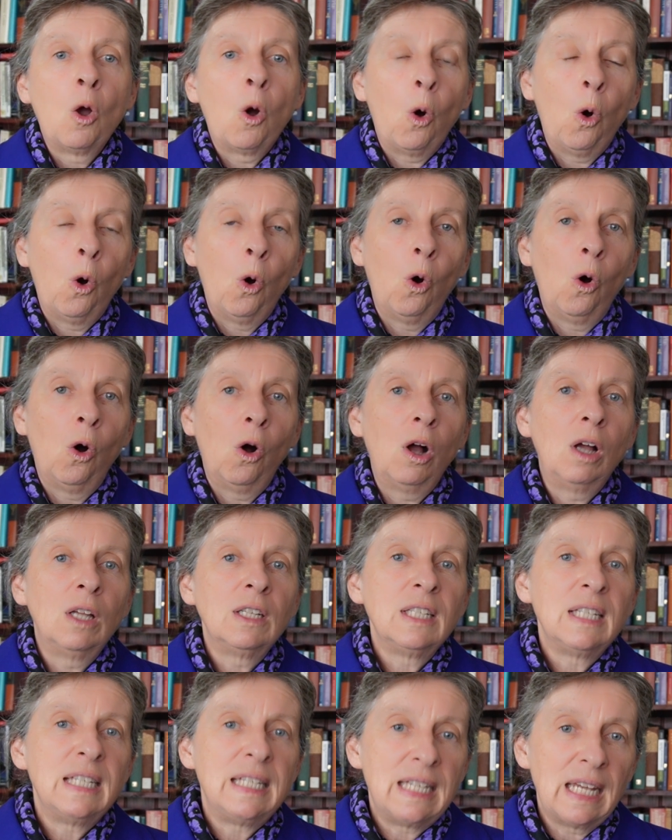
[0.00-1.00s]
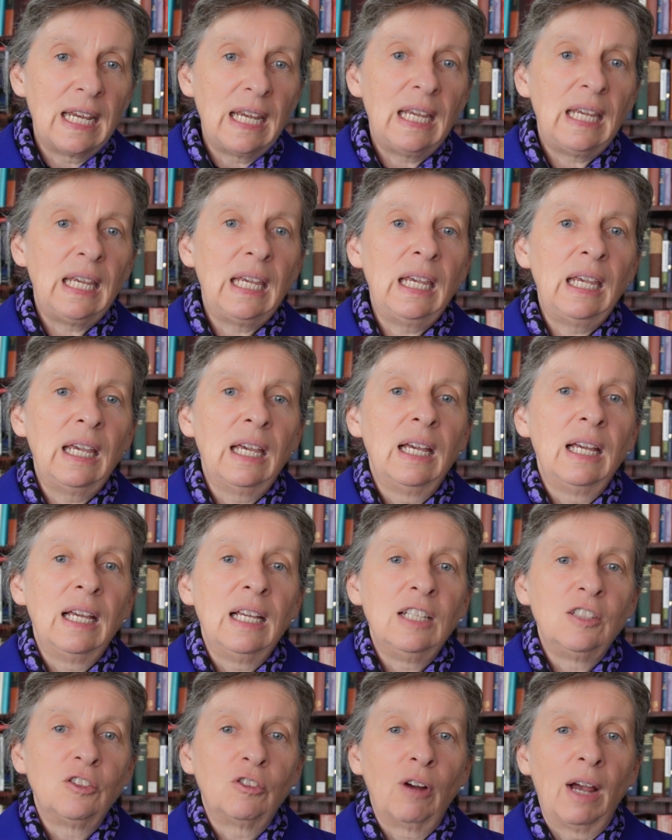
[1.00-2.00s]
or D
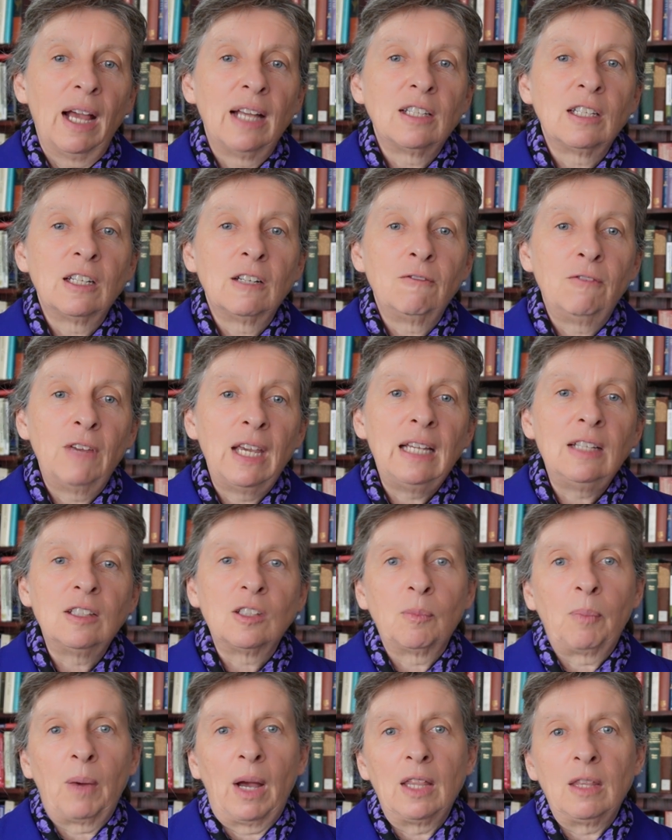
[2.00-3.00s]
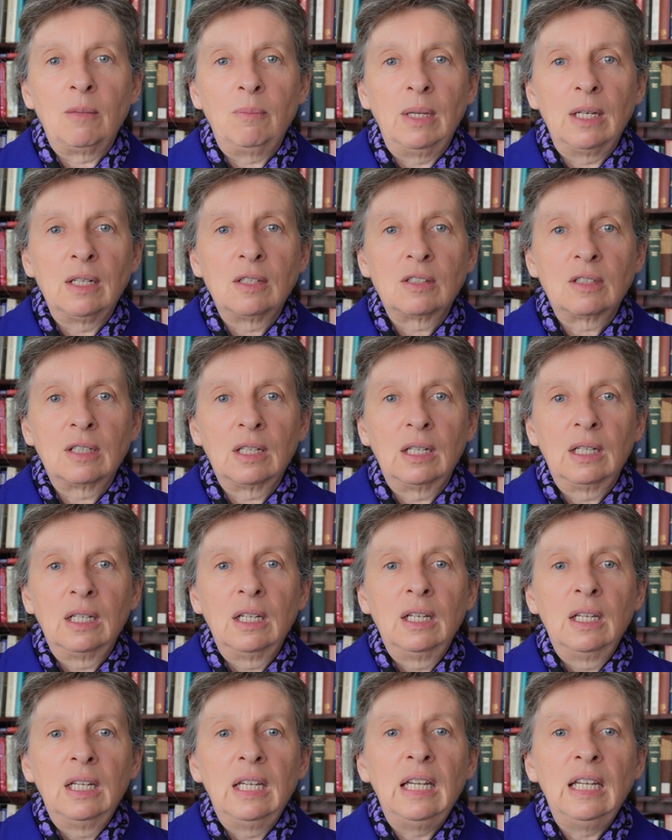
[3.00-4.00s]
is granted a visa by the Minister
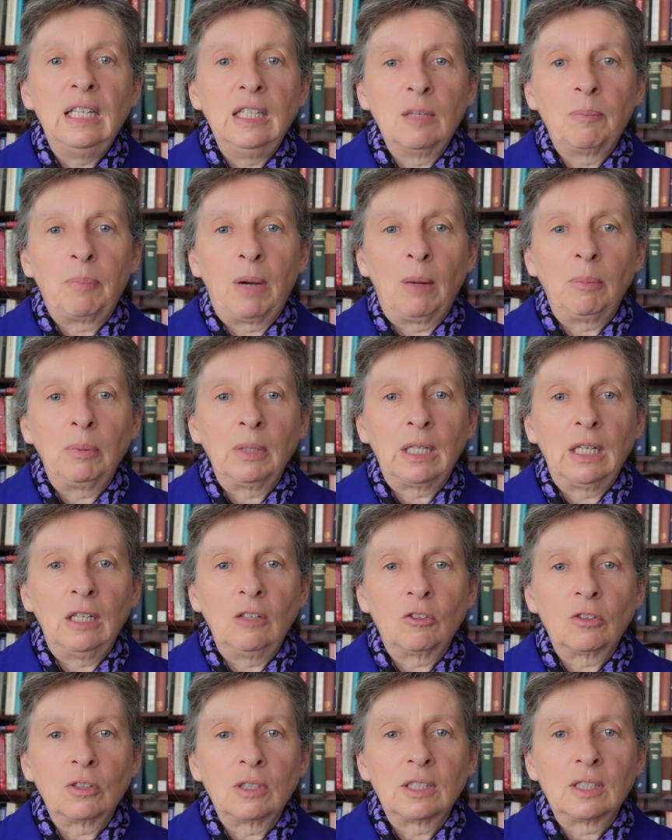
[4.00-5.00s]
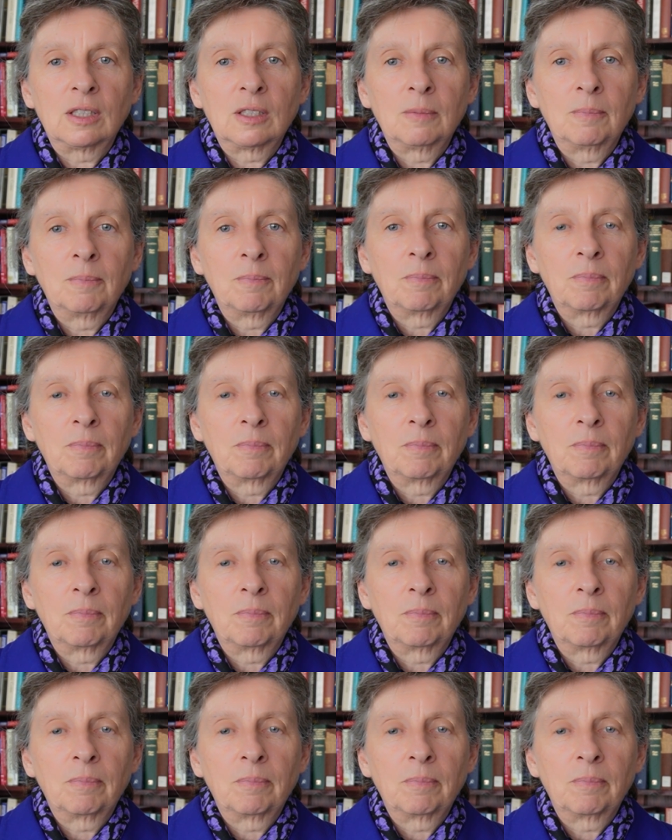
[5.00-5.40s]
in the public interest.